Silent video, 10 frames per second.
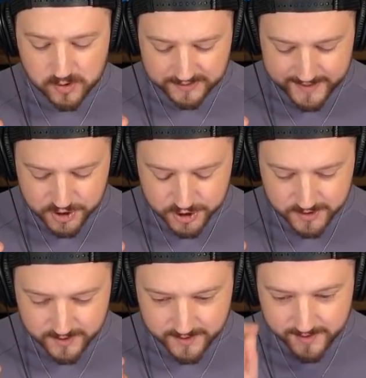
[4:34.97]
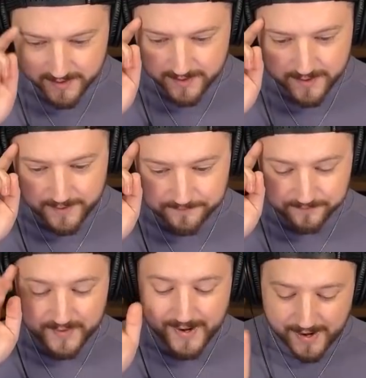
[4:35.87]
glitch?
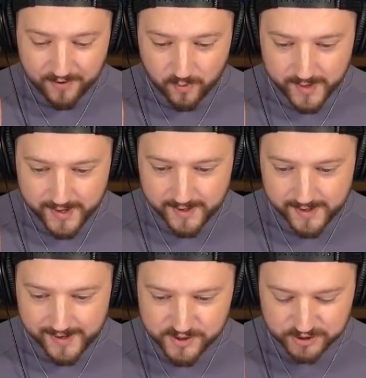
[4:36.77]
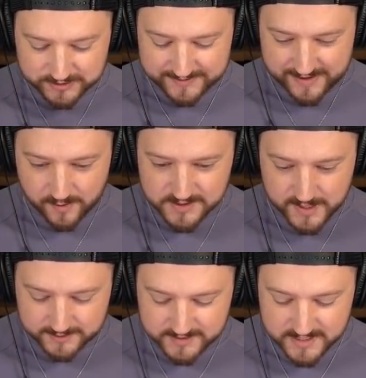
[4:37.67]
Either way, I just looked at that and I was
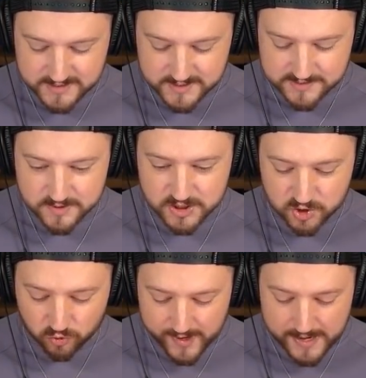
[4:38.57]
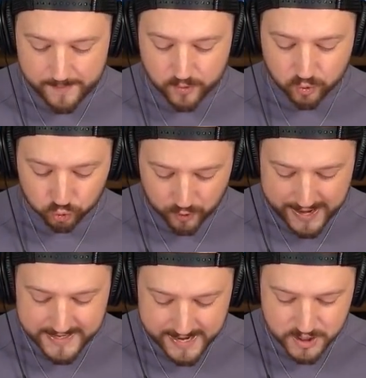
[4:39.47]
like, this is some straight up
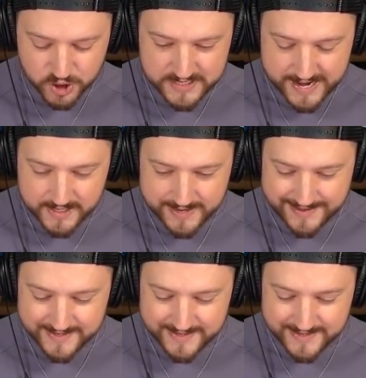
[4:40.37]
grade A shenanigans.